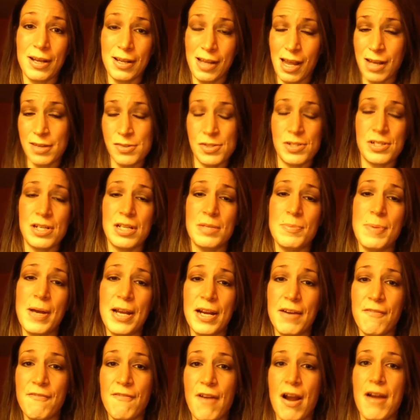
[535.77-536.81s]
exercise
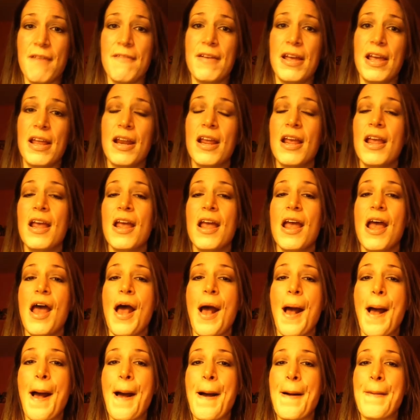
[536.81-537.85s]
bike in front of it.
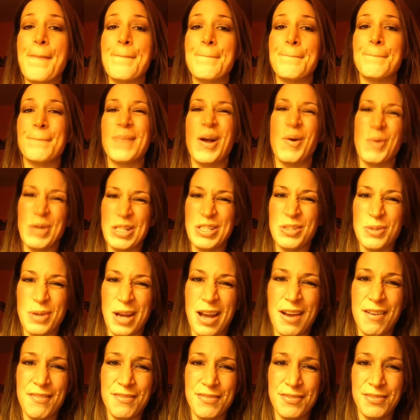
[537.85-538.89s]
I do
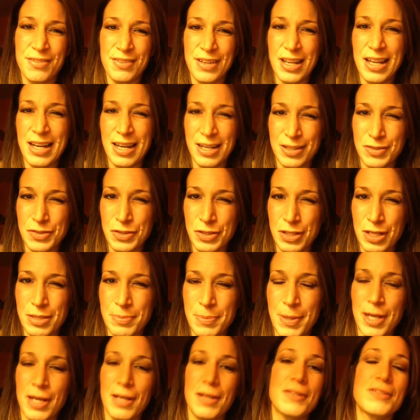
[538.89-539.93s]
have an exercise
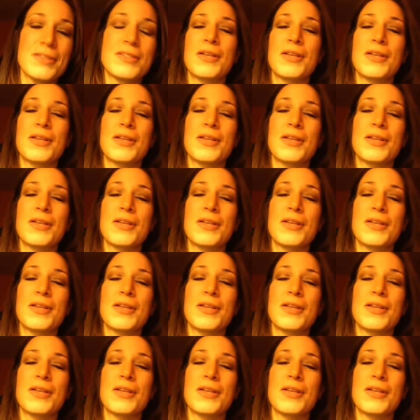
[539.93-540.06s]
bike.